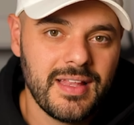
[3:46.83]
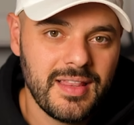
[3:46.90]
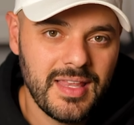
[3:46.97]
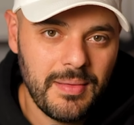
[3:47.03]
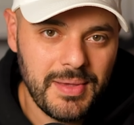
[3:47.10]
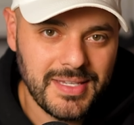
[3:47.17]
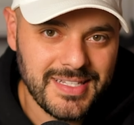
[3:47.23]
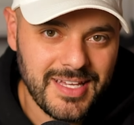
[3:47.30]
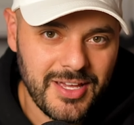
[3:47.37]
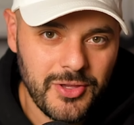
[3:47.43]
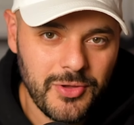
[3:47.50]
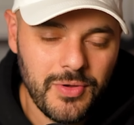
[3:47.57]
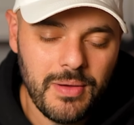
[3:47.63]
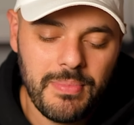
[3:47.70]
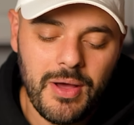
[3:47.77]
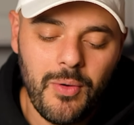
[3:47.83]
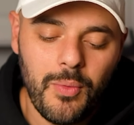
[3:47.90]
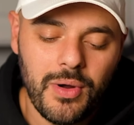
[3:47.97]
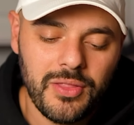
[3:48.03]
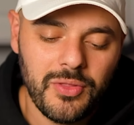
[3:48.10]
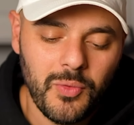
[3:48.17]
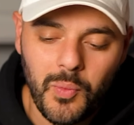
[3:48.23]
And let me tell you about
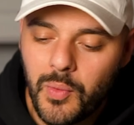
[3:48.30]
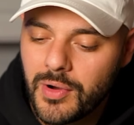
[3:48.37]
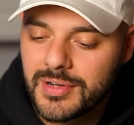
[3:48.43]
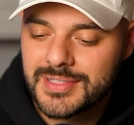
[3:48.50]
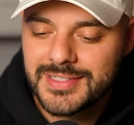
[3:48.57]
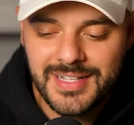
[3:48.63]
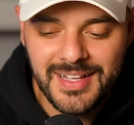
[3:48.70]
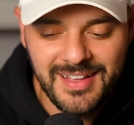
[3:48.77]
one of the worst